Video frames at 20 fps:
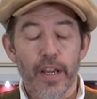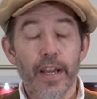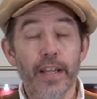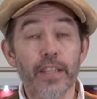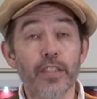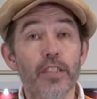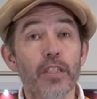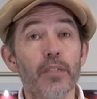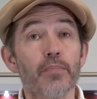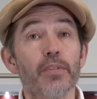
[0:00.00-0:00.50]

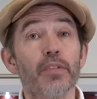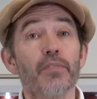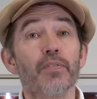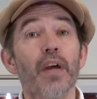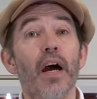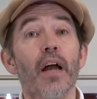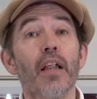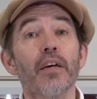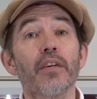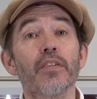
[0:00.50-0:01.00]
In terms of
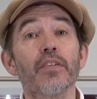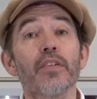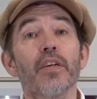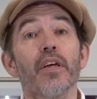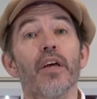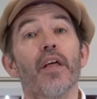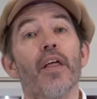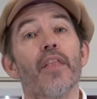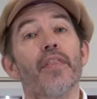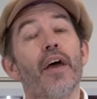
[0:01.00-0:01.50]
colors,
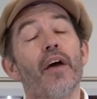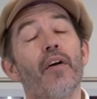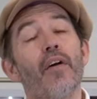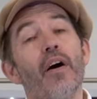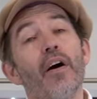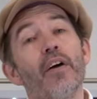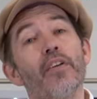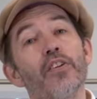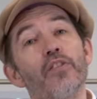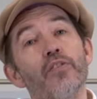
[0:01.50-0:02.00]
there
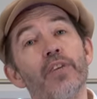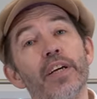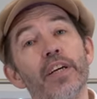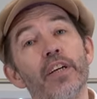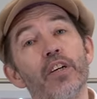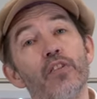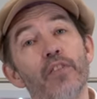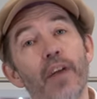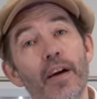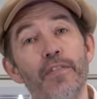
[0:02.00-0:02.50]
are three
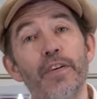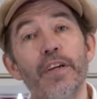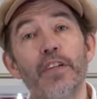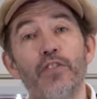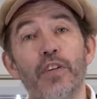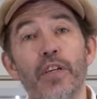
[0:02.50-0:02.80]
graphic